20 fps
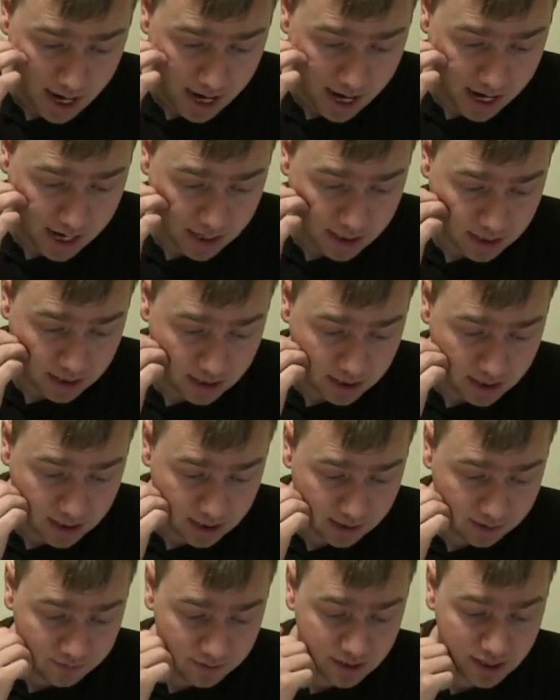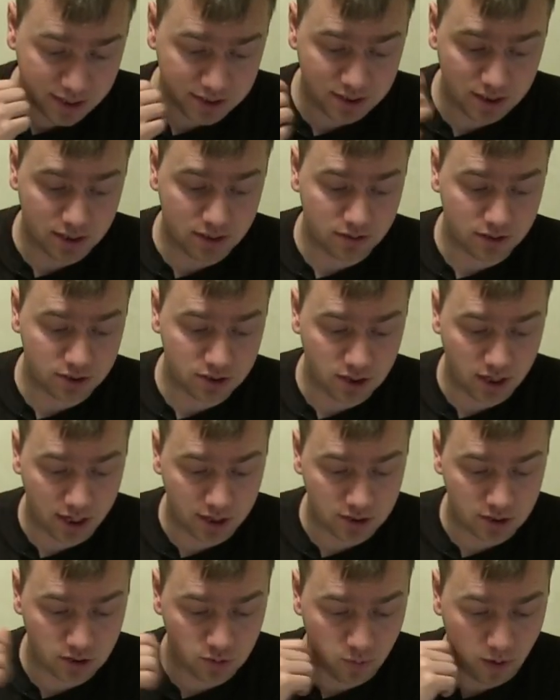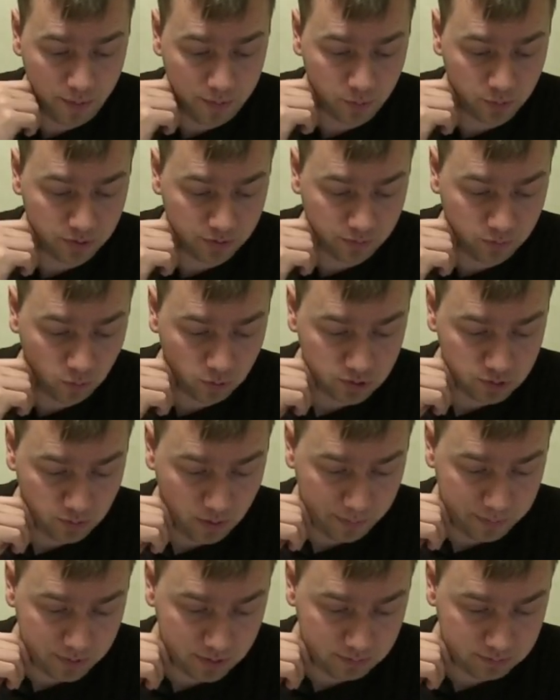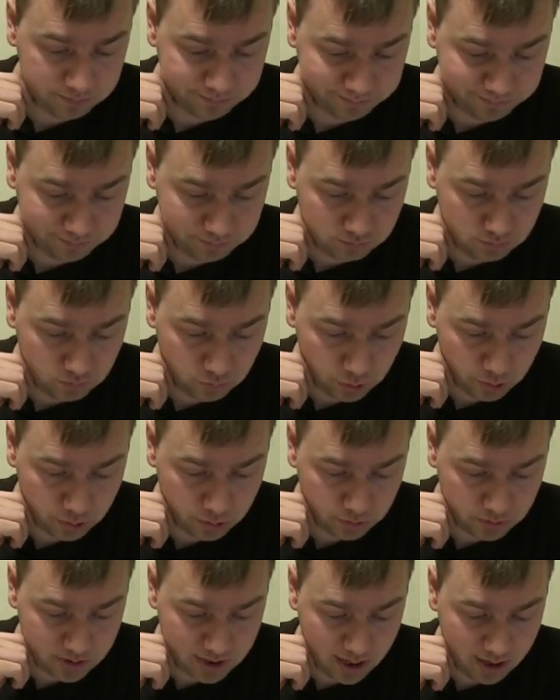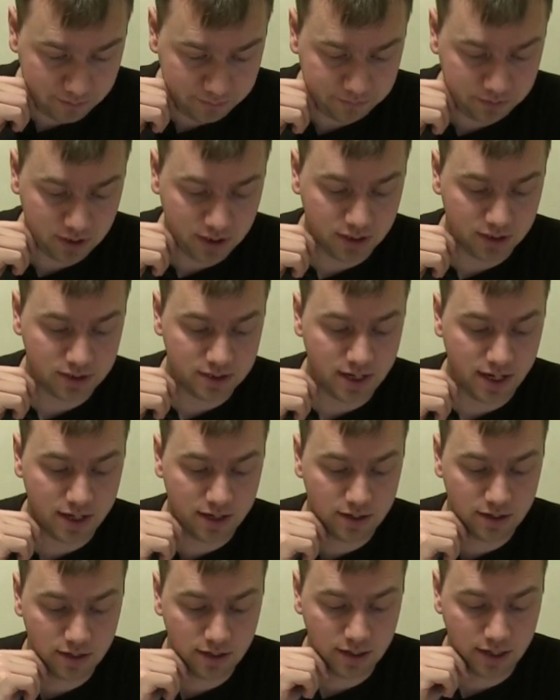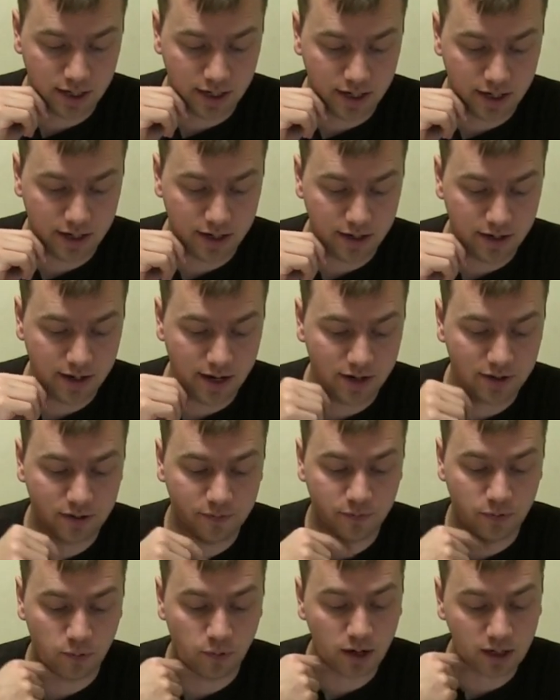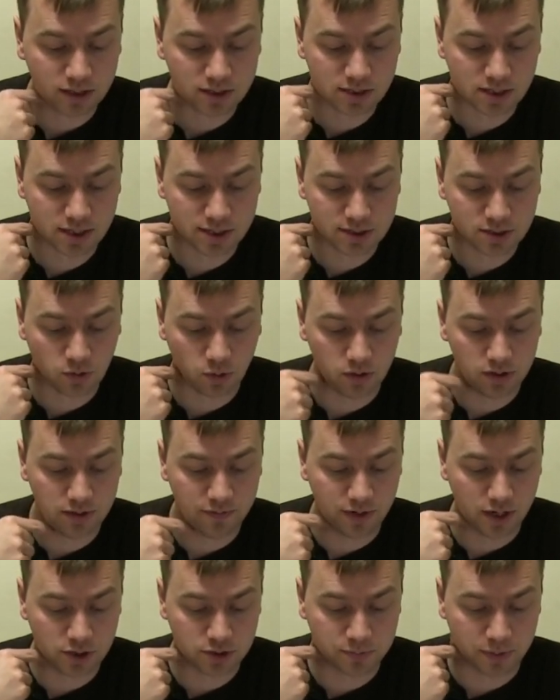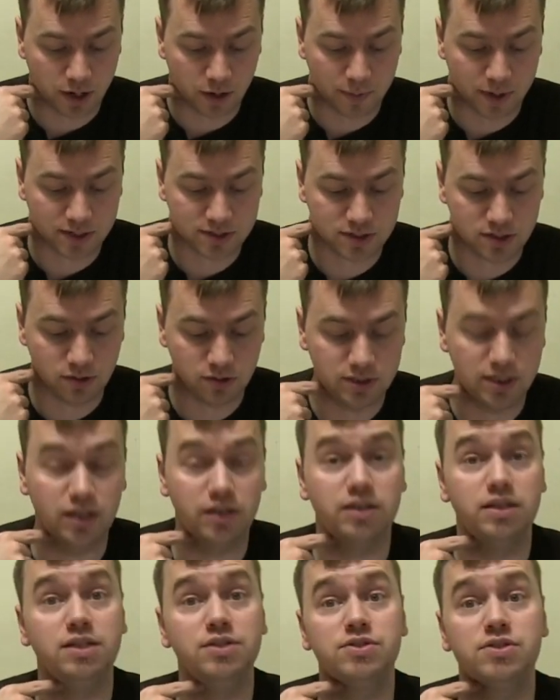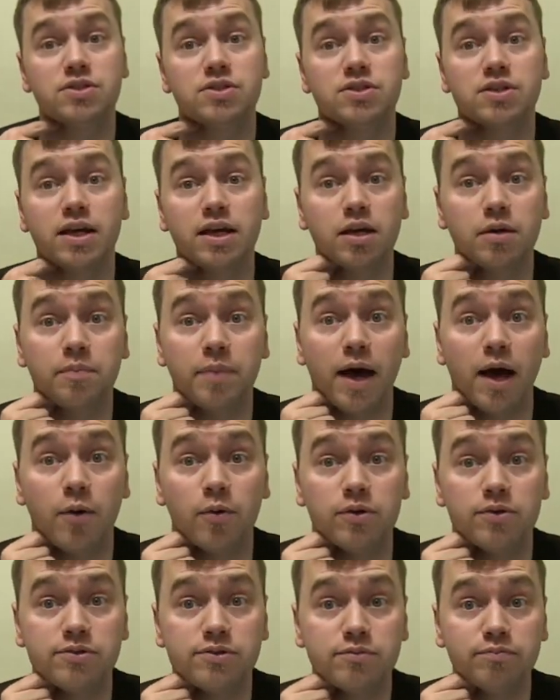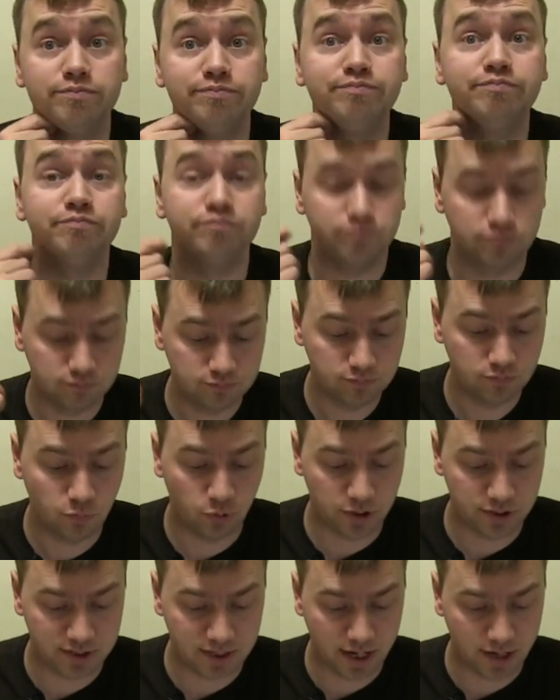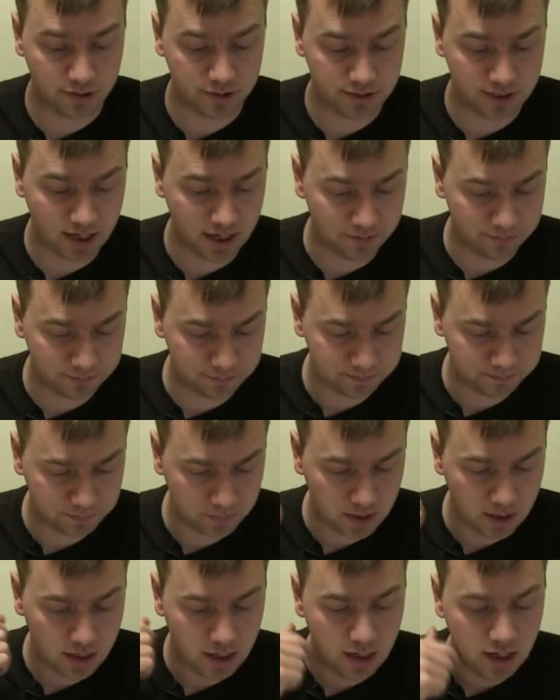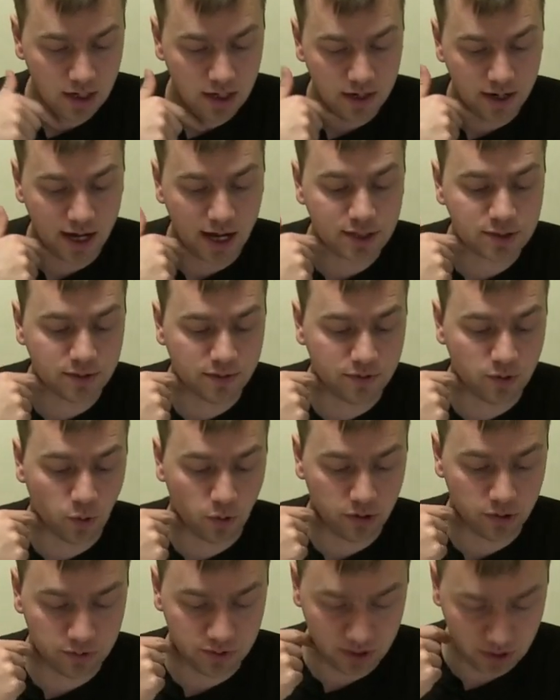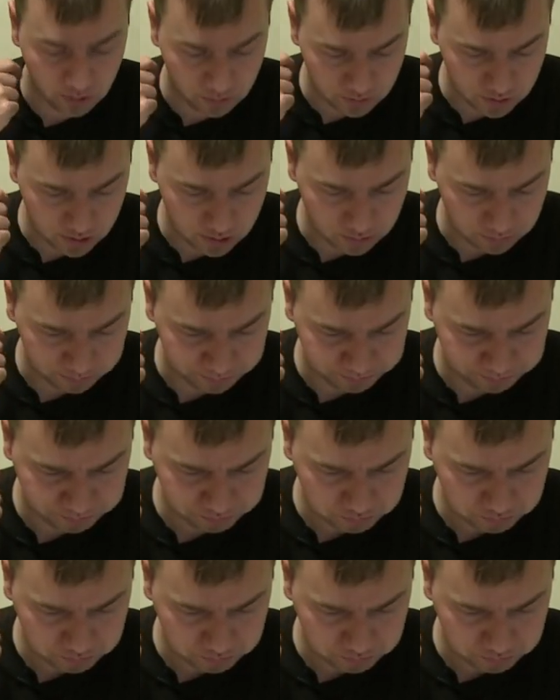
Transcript: and if he does, he can exchange his weapon with a Force weapon. Pretty cool stuff. He can take anything from the Relics list, or Divination, Pyromancy, or Telekinesis, Psychic powers. Pretty standard stuff. Next, we have the Ordo of Xenos.